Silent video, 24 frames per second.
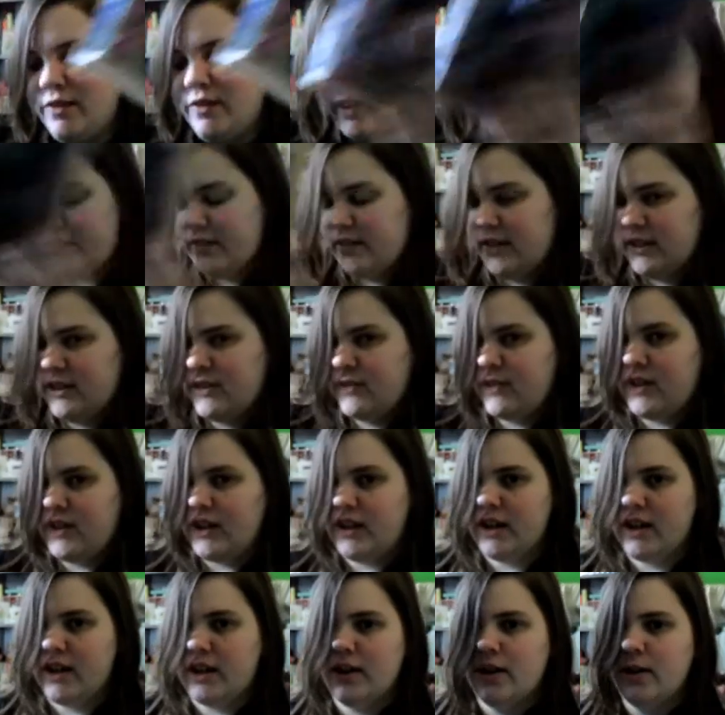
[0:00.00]
Friday Reads
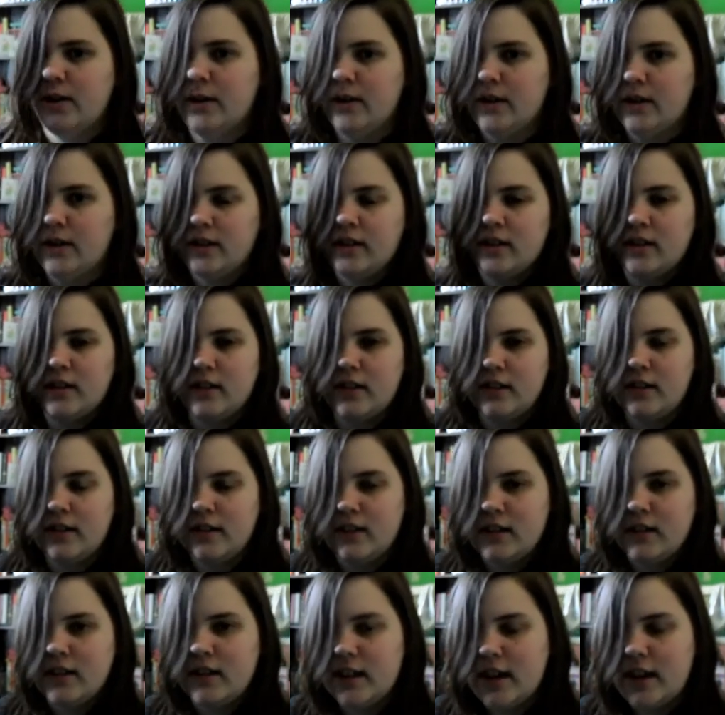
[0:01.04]
video,
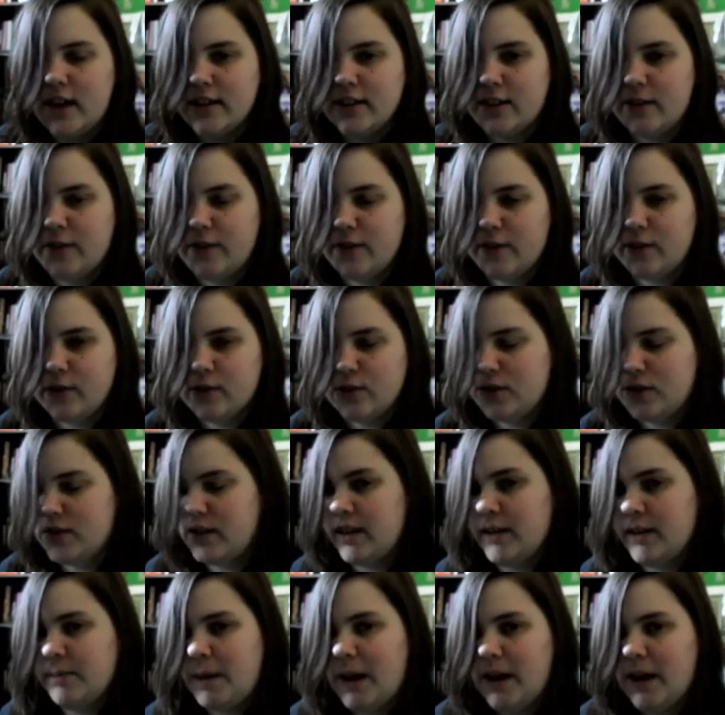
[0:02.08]
as I
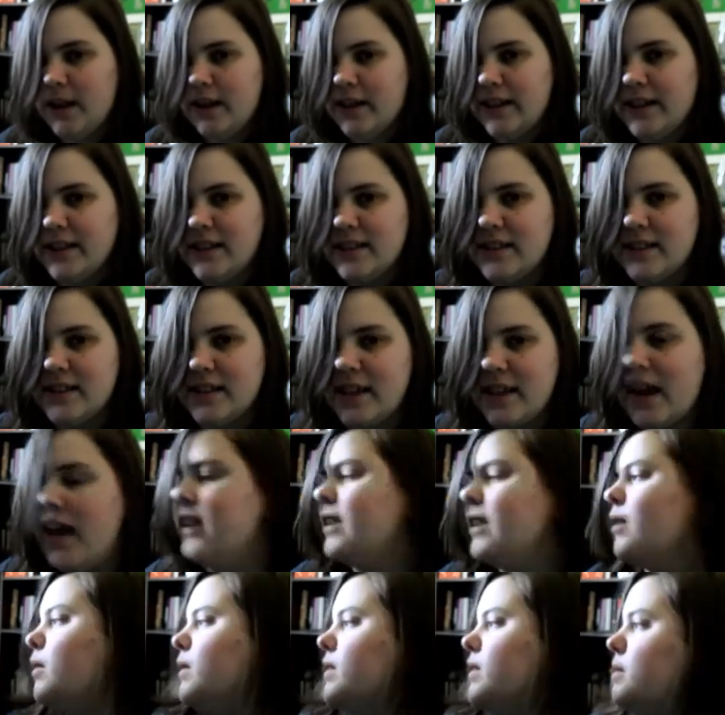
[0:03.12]
ferociously battle against this cat
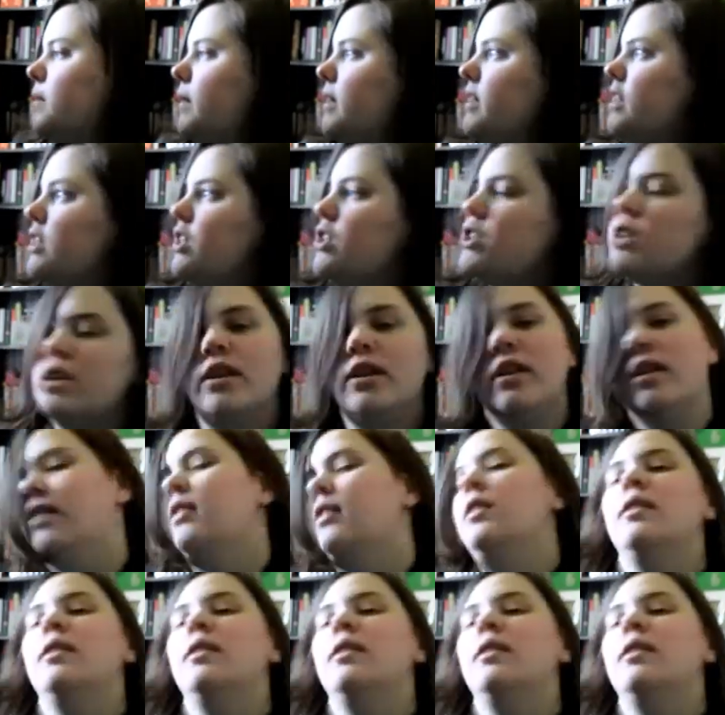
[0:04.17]
that wants my attention.